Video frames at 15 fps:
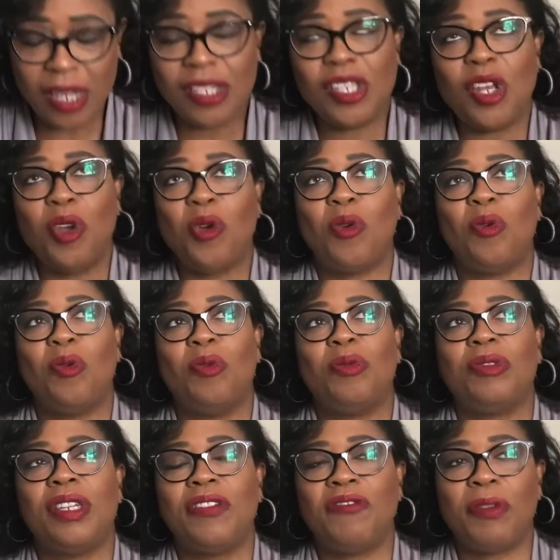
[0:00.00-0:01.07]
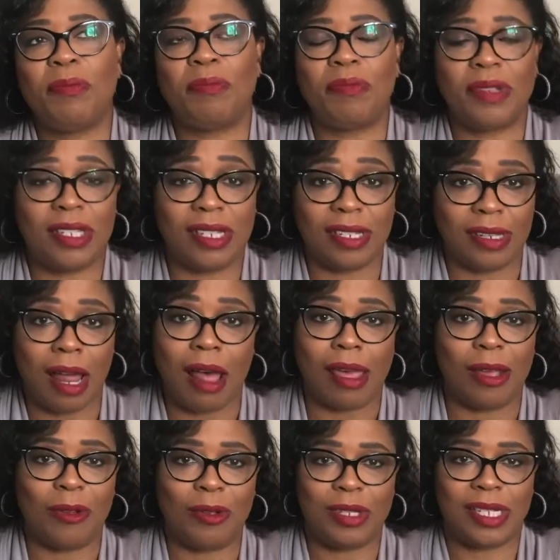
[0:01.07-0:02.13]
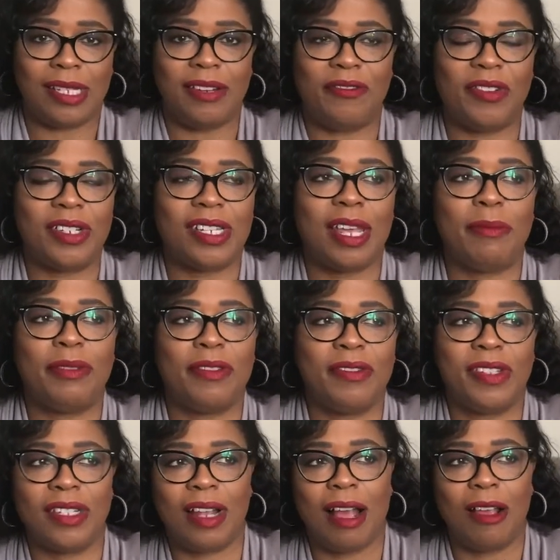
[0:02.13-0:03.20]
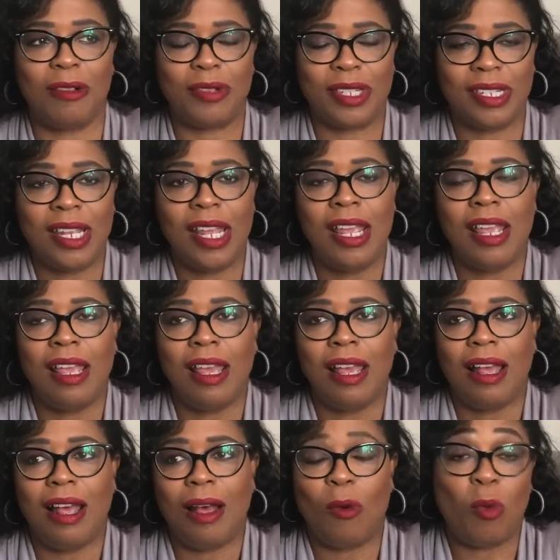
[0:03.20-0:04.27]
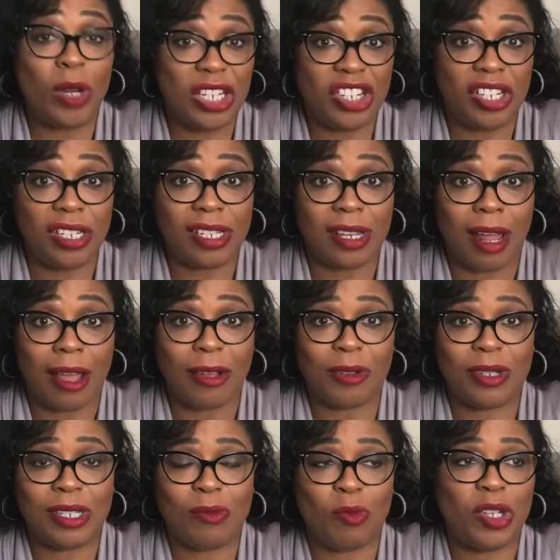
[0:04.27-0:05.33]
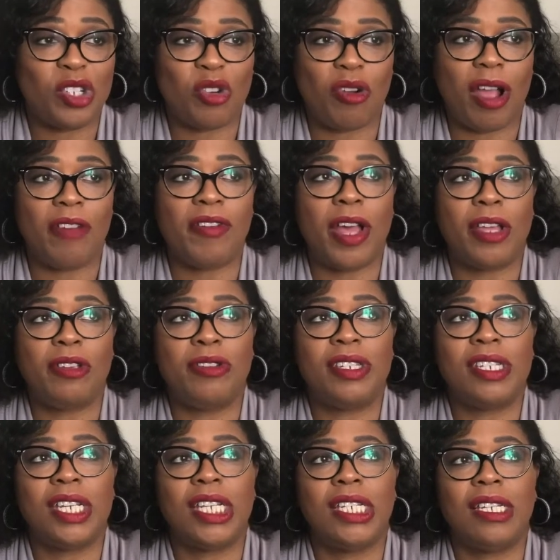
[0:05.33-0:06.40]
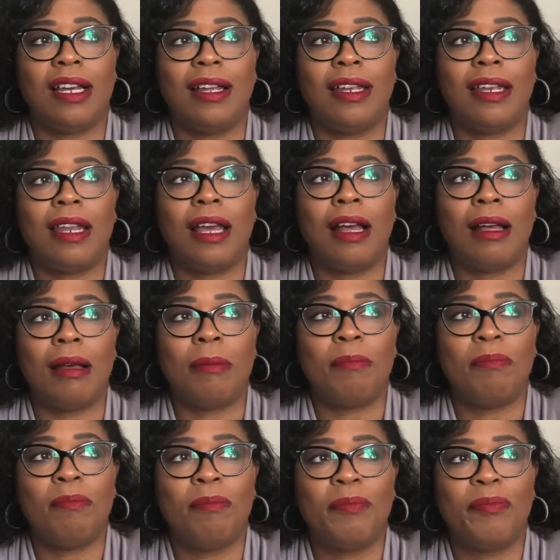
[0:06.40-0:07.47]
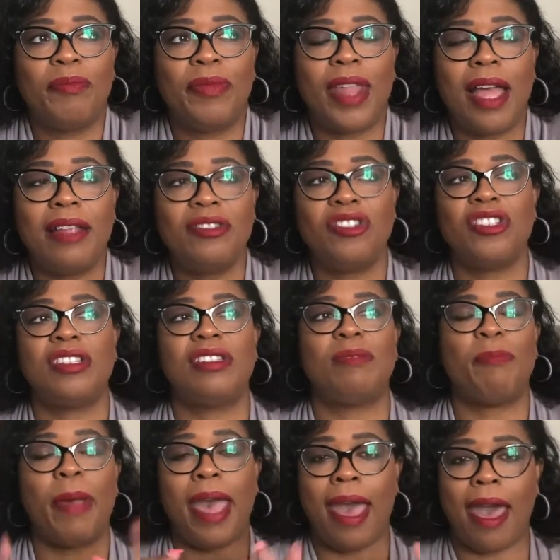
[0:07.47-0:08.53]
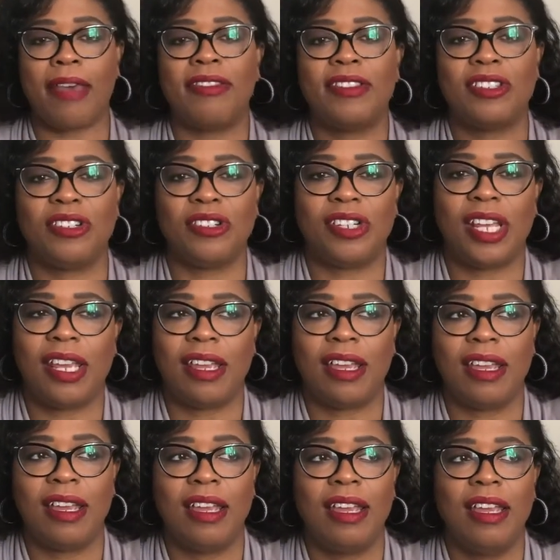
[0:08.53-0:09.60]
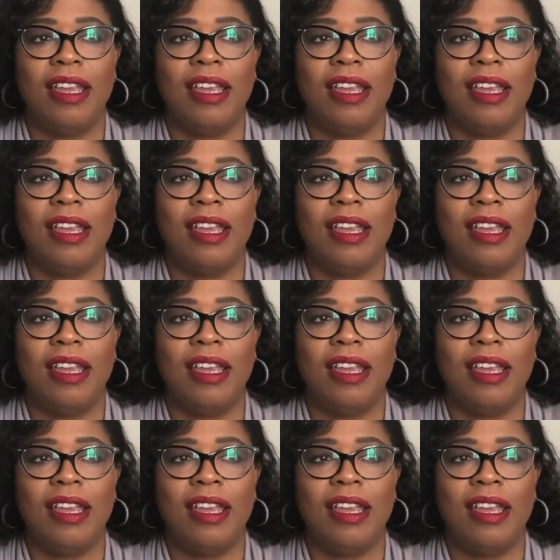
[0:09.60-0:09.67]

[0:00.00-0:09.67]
so different styles, different types of styles, uh, witchy styles, witchcraft, how you see it done. Um, not just paths you're taking,